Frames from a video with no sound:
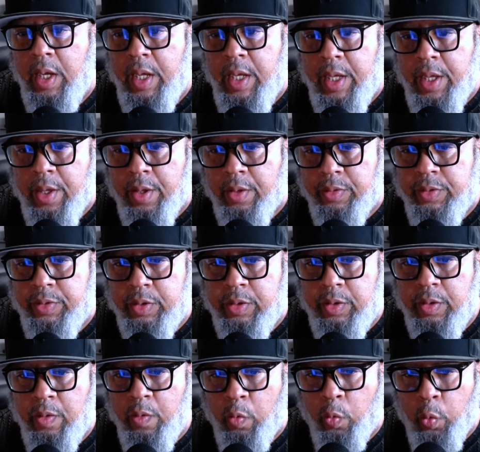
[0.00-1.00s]
is
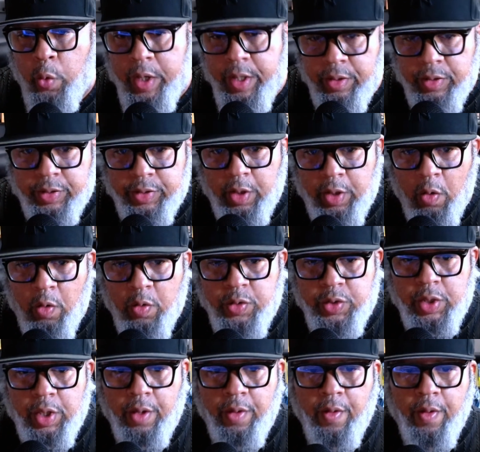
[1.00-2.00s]

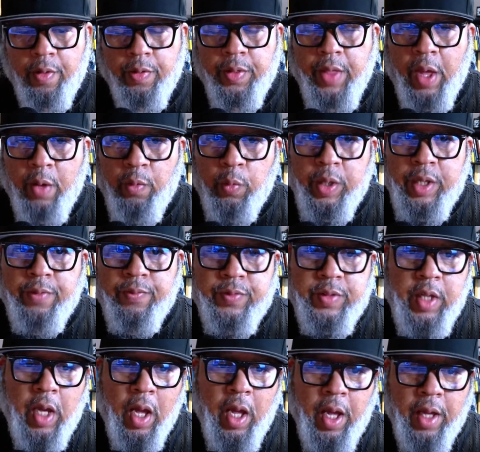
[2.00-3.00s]
research that we've
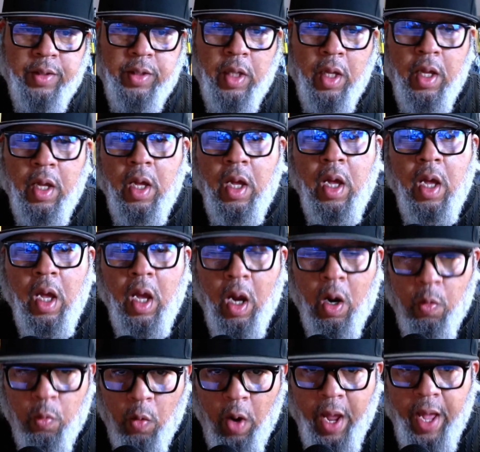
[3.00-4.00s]
done
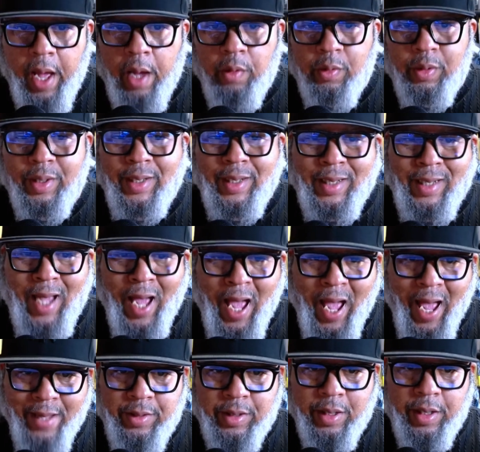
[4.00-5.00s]
around
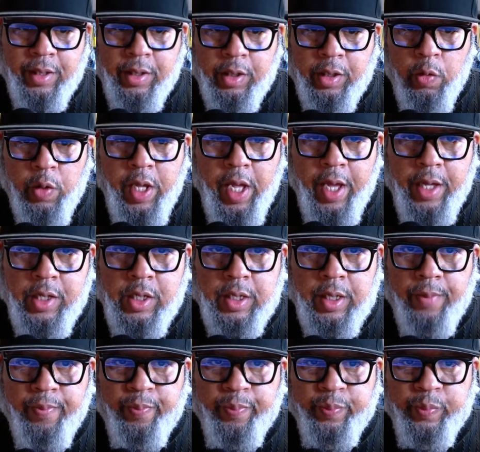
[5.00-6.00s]
content
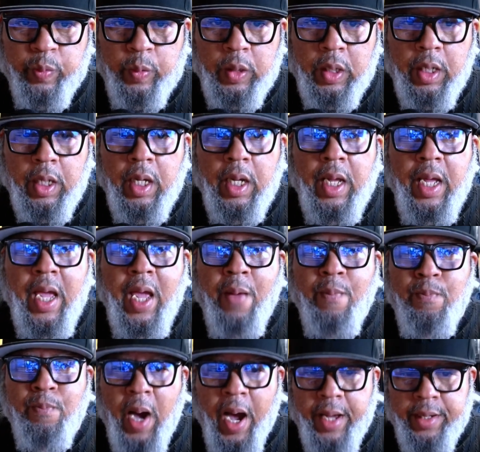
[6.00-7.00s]
creation and
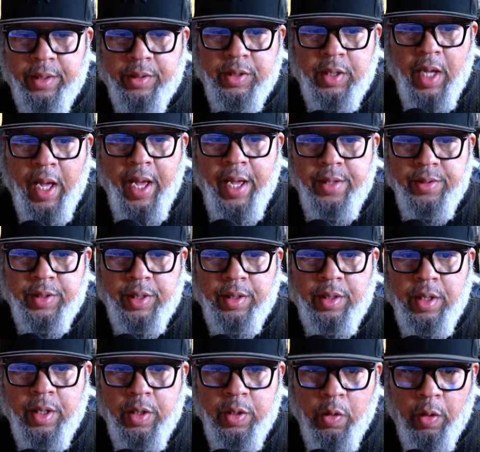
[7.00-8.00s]
monetizing
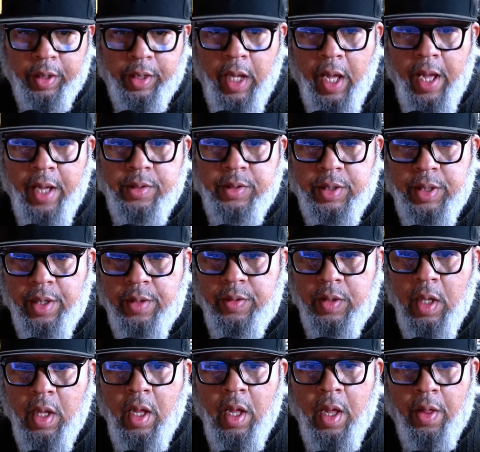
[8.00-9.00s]
your content.
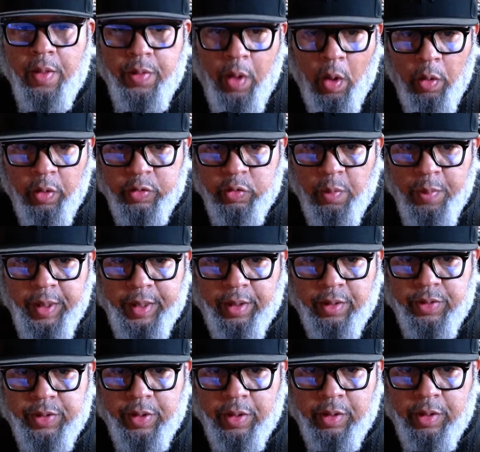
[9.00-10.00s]
Those would be
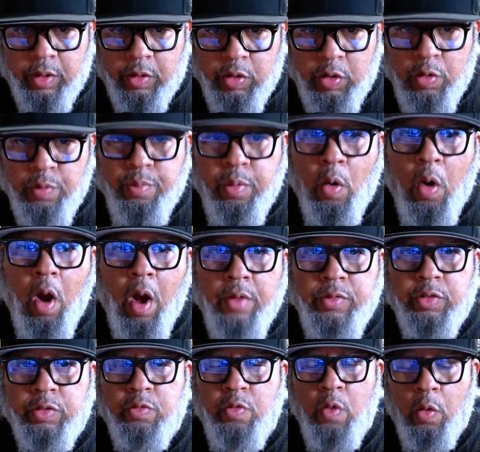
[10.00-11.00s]
considered the two
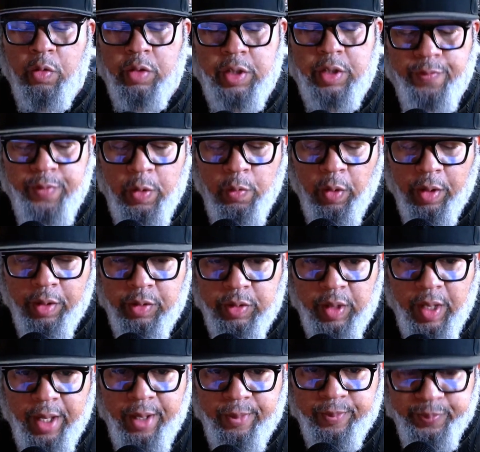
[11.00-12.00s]
broad strokes, if you want to
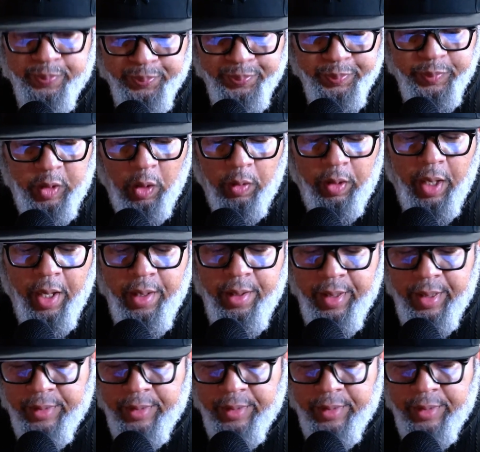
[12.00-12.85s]
say. Okay.